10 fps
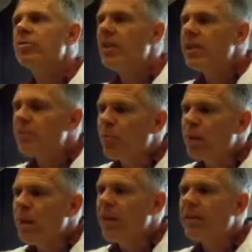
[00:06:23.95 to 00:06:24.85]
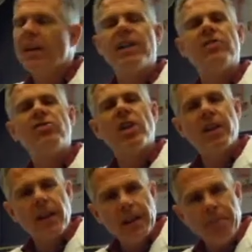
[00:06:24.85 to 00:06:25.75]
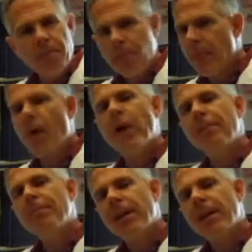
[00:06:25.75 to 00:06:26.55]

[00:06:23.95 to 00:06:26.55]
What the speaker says: just breathe nice and gently. All right?